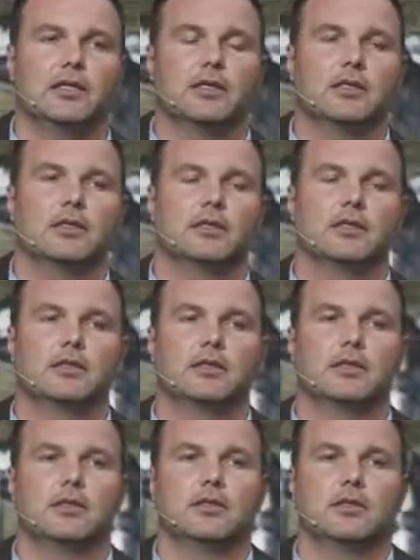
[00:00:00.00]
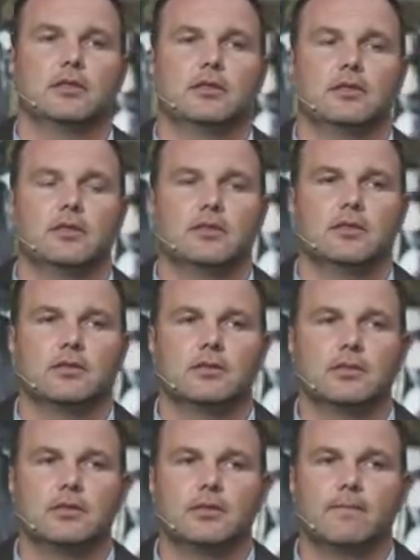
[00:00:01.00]

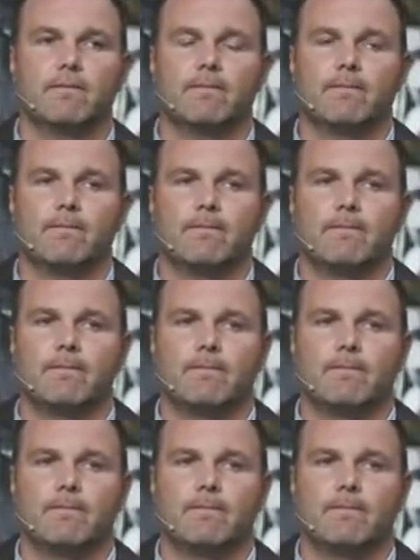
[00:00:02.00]
Nobody speaks.